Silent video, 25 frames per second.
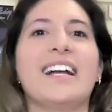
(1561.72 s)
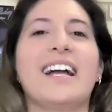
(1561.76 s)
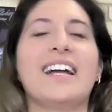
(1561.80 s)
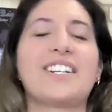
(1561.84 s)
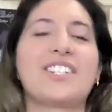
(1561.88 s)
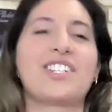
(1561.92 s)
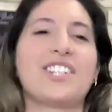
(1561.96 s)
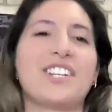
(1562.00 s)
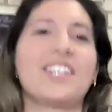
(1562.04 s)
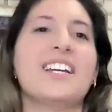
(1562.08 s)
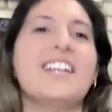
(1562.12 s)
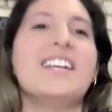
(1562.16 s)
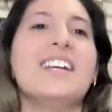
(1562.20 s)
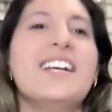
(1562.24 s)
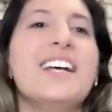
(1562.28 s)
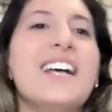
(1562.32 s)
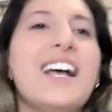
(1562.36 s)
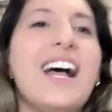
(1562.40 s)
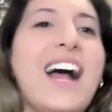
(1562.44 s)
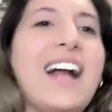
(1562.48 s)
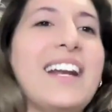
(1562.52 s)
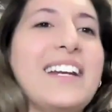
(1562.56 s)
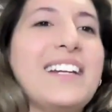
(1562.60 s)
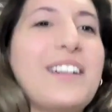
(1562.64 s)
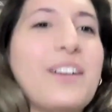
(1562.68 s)
Actually,
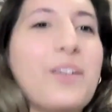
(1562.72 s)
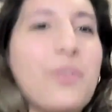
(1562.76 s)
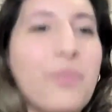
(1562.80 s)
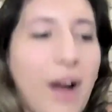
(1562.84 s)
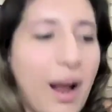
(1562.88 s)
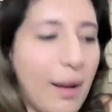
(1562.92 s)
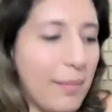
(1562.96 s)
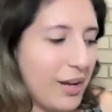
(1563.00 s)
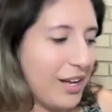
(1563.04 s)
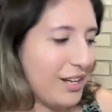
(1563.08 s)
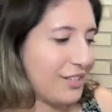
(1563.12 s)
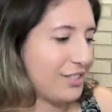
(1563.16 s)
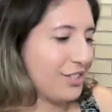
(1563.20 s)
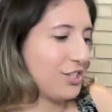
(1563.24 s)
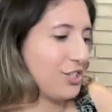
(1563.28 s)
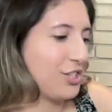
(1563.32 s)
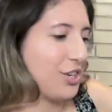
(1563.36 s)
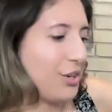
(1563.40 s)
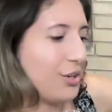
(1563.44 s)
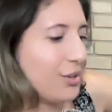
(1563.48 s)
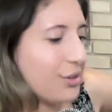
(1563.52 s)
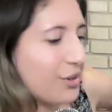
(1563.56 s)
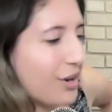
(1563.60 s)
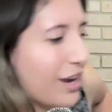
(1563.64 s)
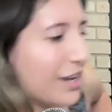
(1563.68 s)
I need to grab it to show
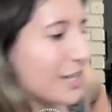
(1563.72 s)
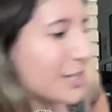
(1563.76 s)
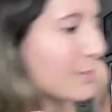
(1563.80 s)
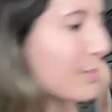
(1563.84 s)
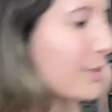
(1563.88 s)
you guys